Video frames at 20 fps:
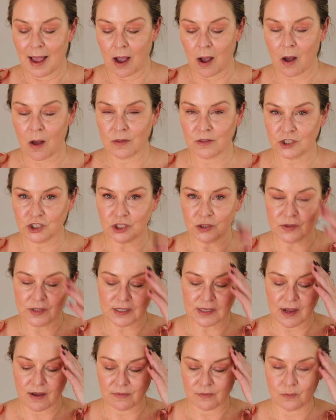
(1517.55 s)
all the shoe
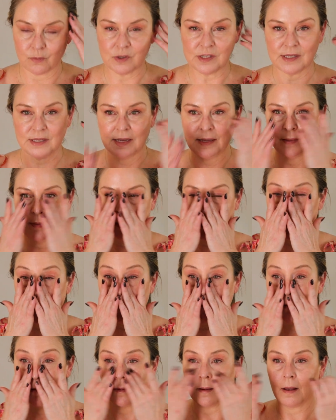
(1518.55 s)
stuff was in
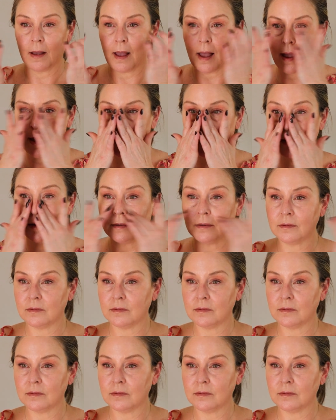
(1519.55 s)
there. I,